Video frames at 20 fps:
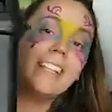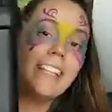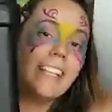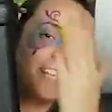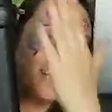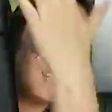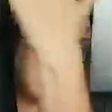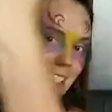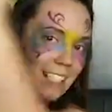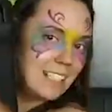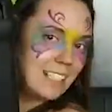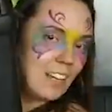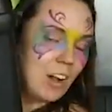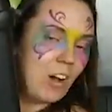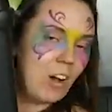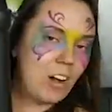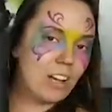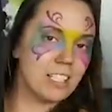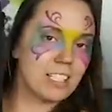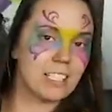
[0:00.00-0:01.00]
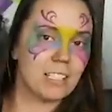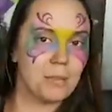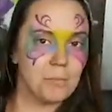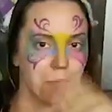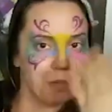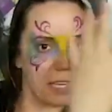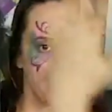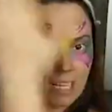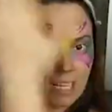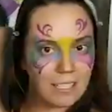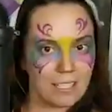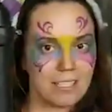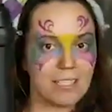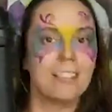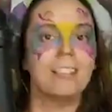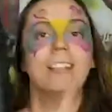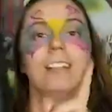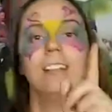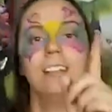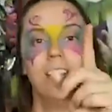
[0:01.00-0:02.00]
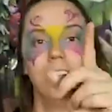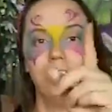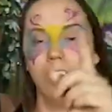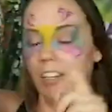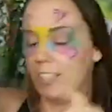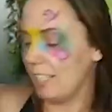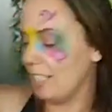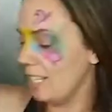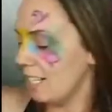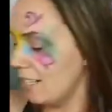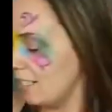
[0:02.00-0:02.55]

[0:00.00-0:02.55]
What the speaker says: this awesomeness on the next